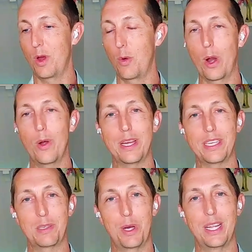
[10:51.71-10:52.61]

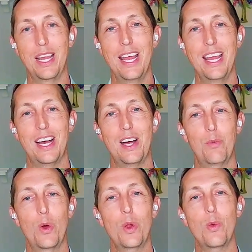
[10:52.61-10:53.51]
awareness, but
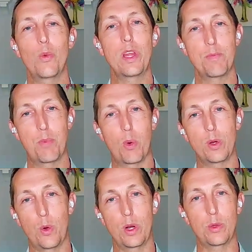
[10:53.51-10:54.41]
what are the really
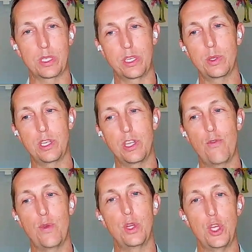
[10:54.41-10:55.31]
important critical skills that
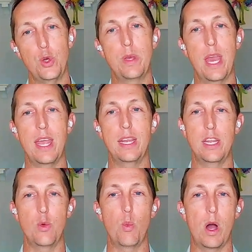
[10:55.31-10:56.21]
you feel you gained
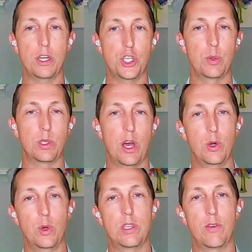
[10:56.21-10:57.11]
and you watched those
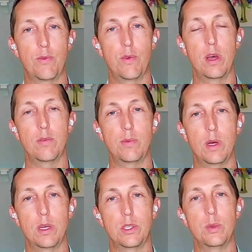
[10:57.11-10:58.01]
hundreds of
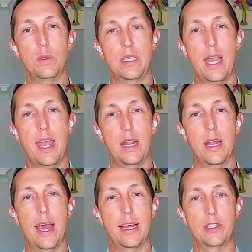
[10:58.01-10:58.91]
students
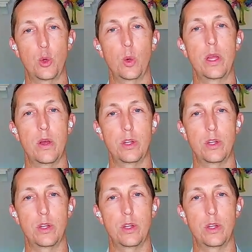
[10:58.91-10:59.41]
gain as early